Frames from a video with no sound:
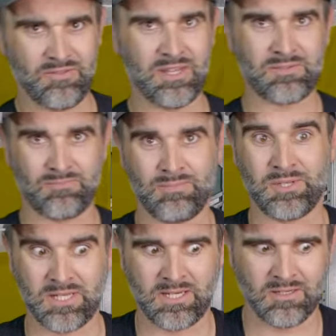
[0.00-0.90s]
this
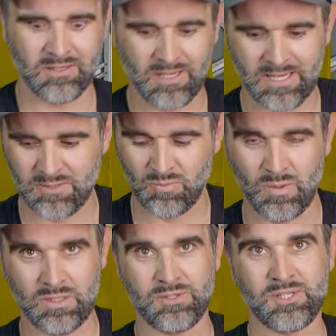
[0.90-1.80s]
particular glaze
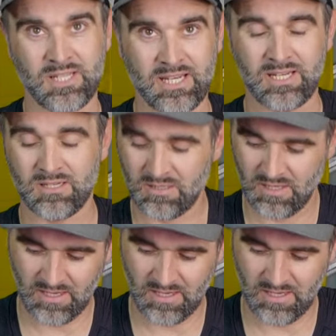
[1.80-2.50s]
will stain